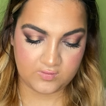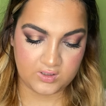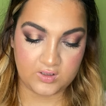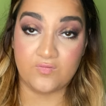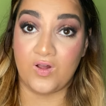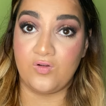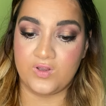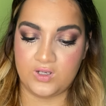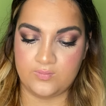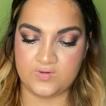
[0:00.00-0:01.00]
the
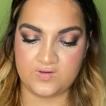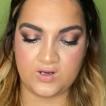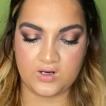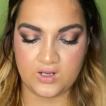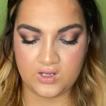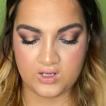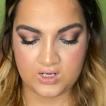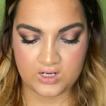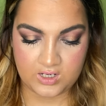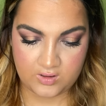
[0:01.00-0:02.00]
Velvet lipstick
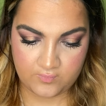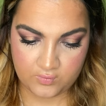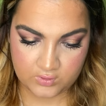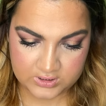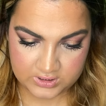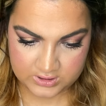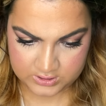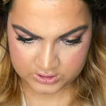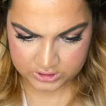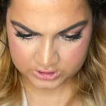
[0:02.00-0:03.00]
and I've got it in
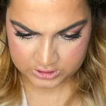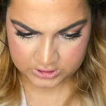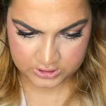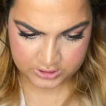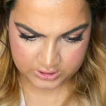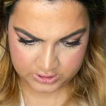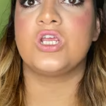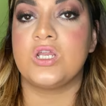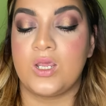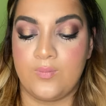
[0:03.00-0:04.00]
the
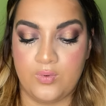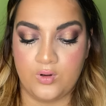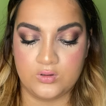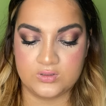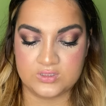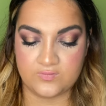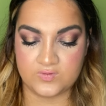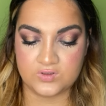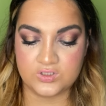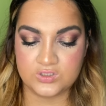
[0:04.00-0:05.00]
shade Impulsive.
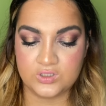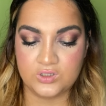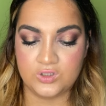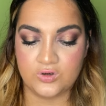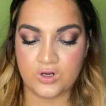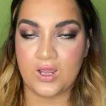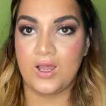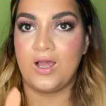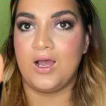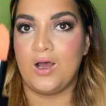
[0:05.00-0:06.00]
So just look at
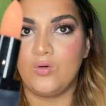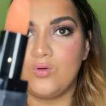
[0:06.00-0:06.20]
how